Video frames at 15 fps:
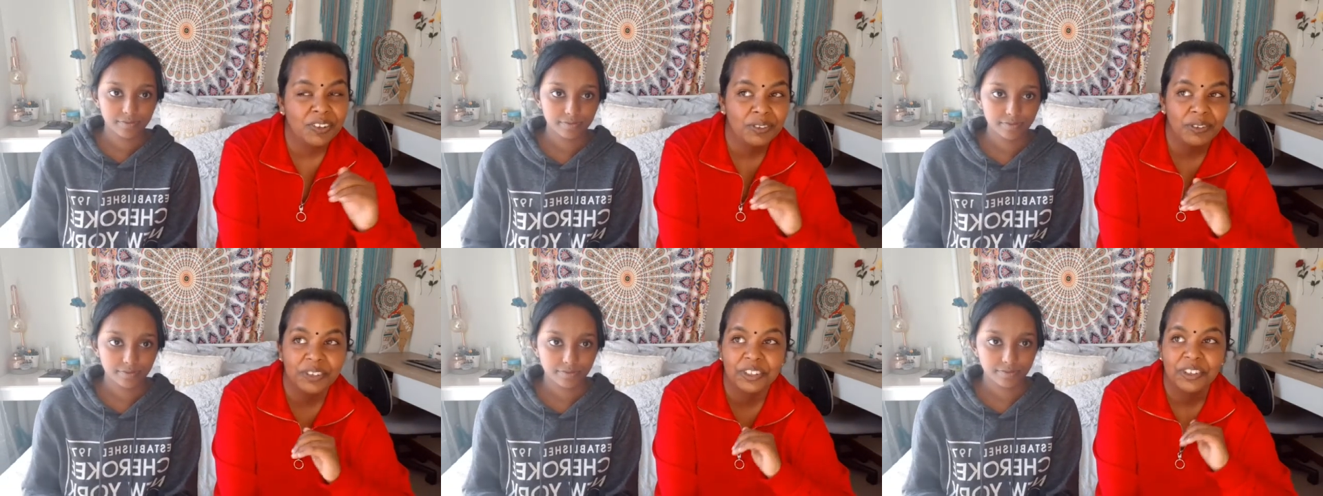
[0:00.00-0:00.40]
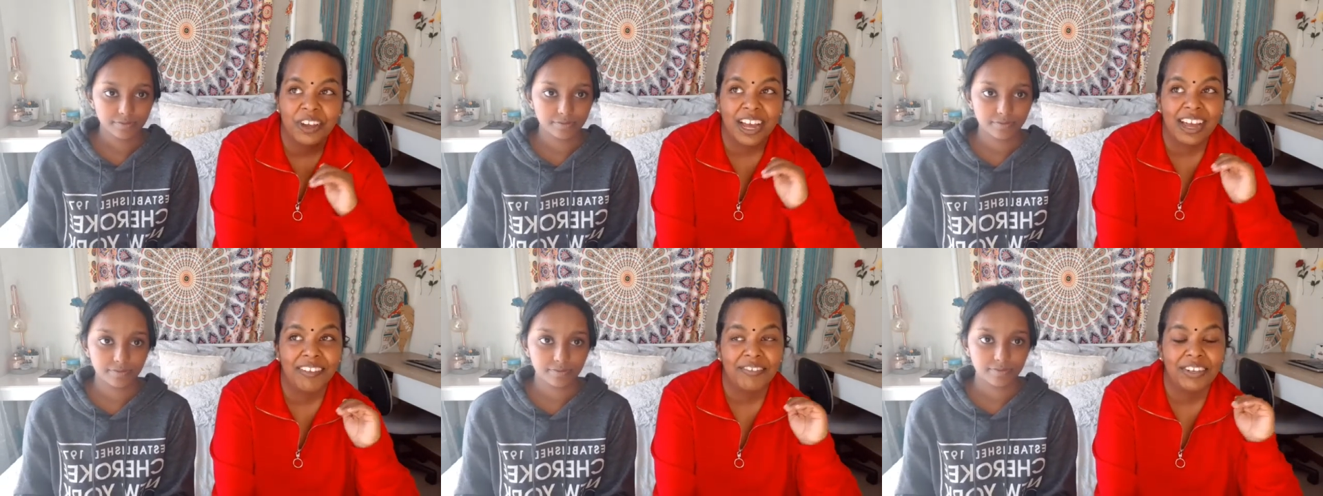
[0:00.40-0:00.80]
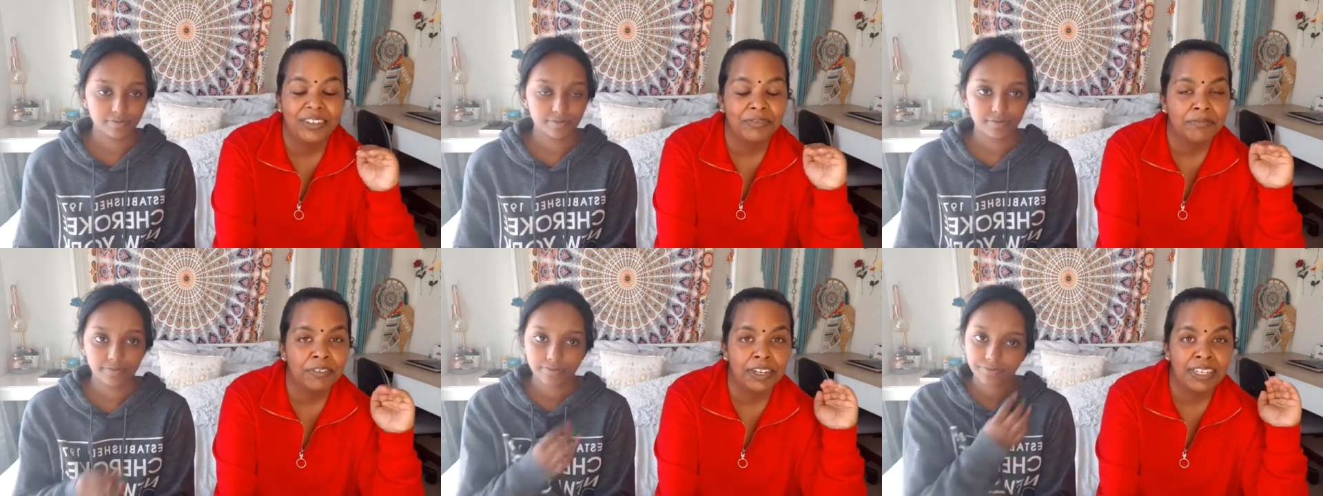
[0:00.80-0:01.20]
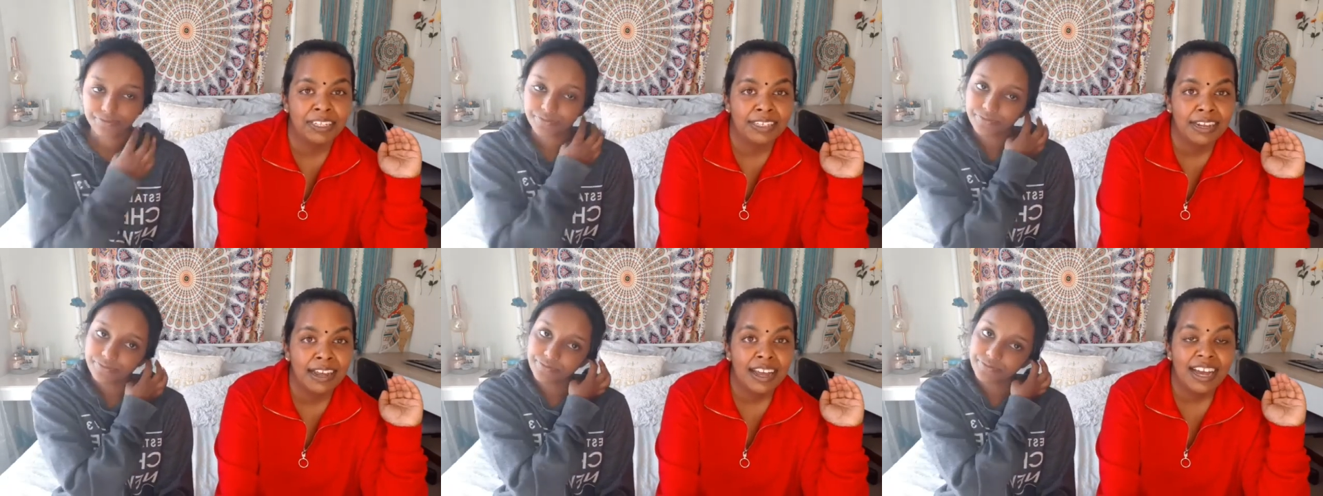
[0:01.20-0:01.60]
Speaker 1: We also have
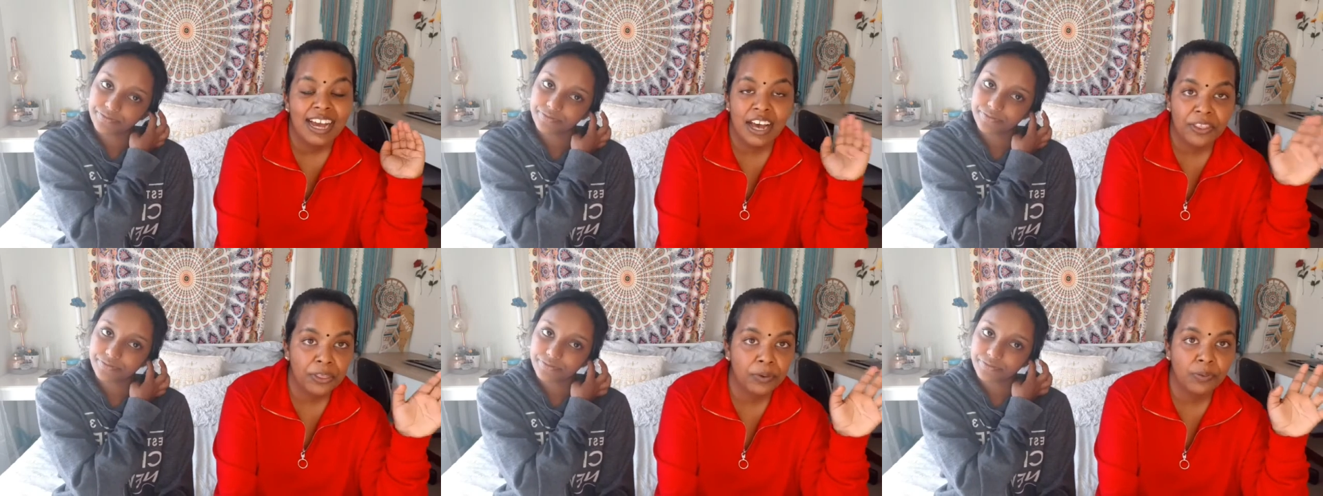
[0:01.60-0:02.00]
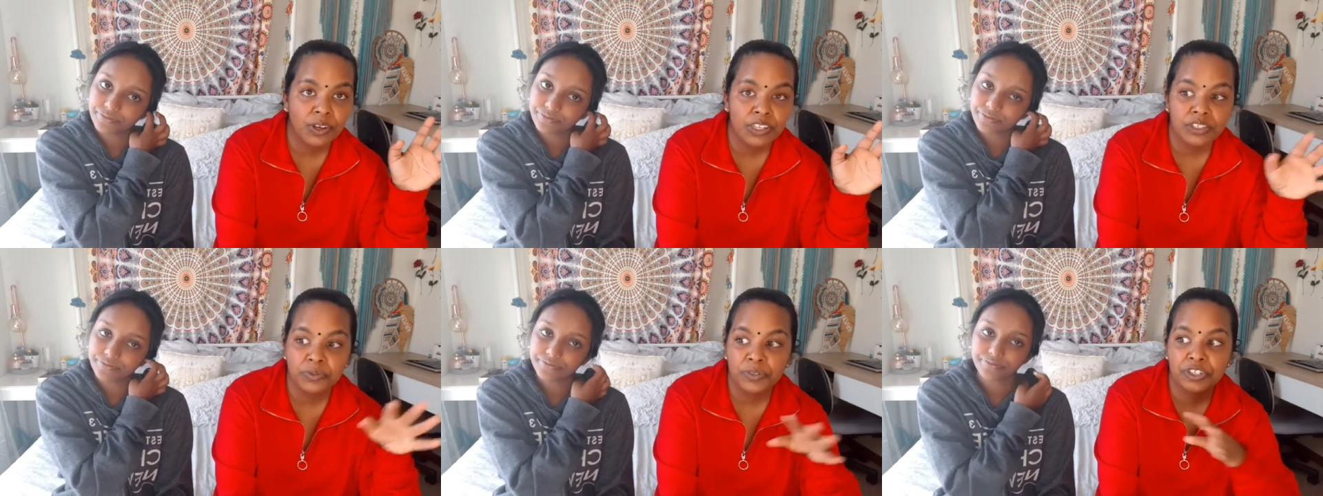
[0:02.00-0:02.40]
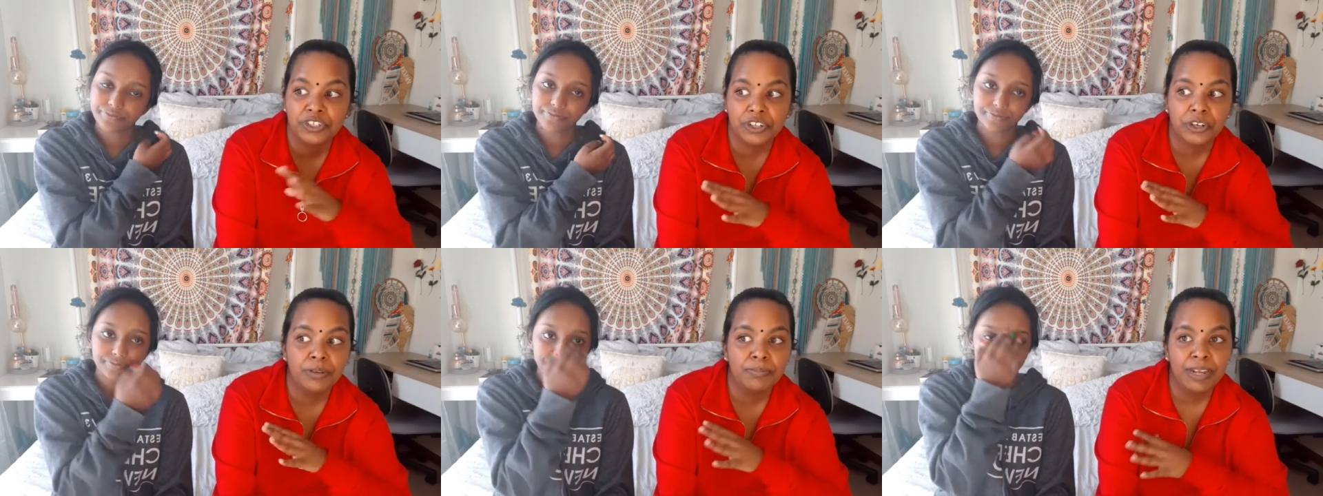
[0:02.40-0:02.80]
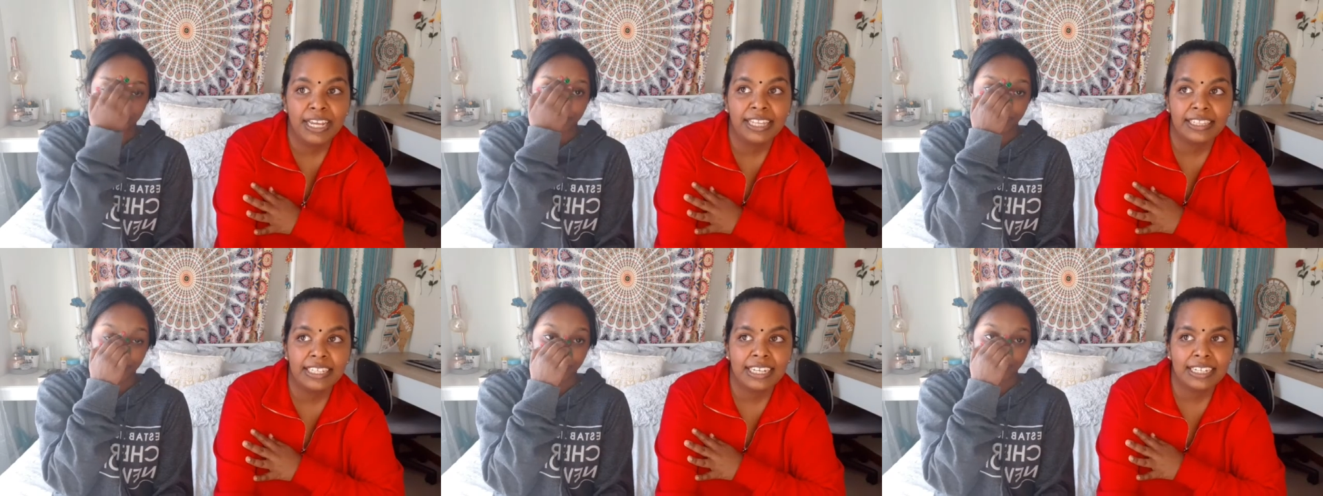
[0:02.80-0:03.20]
different other ones which don't
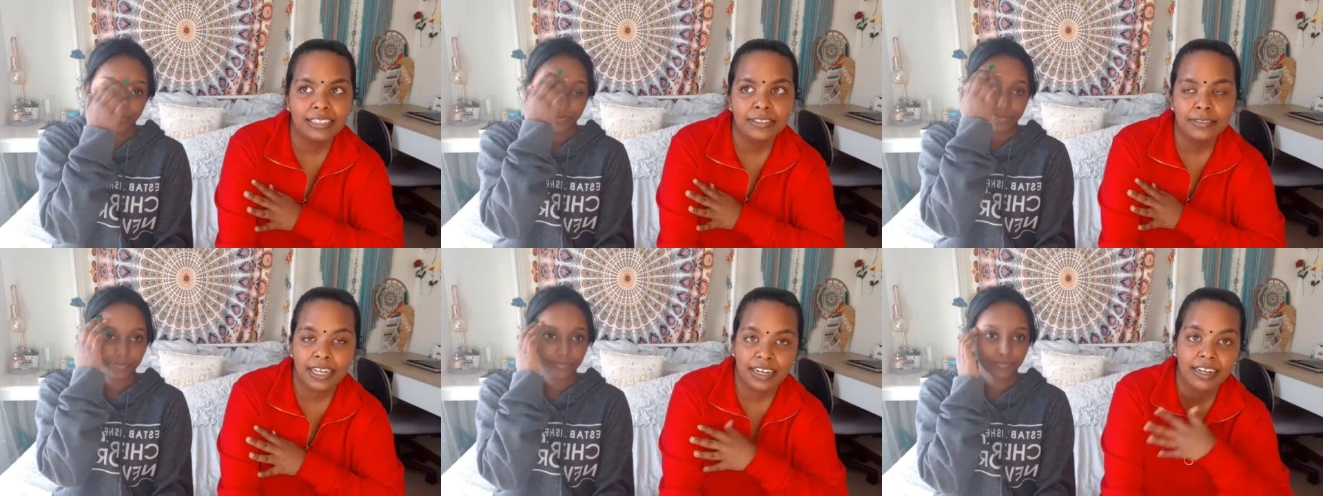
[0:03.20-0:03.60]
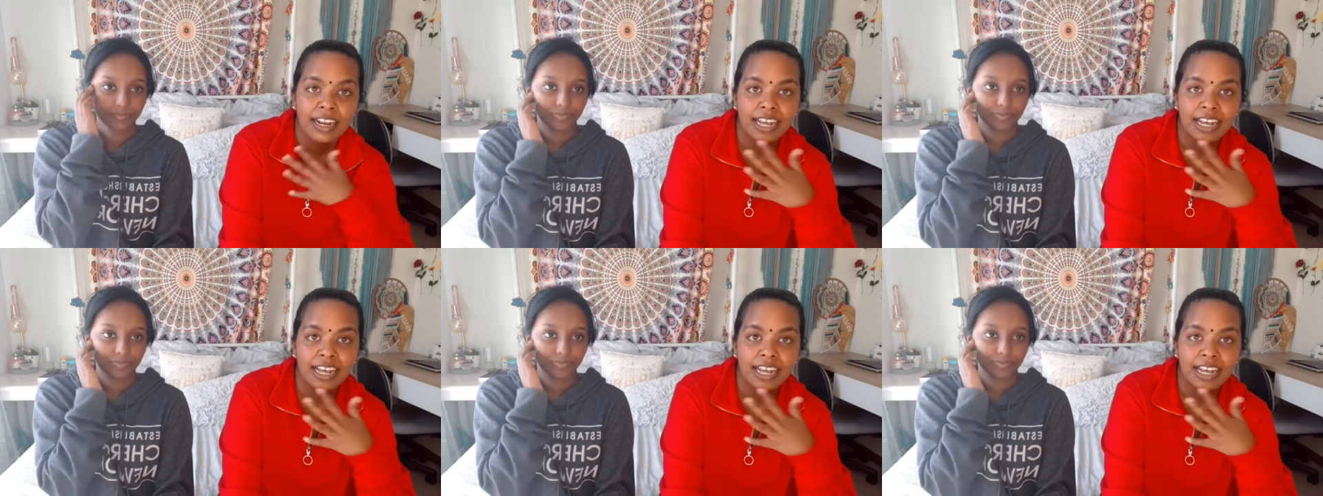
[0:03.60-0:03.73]
make that. And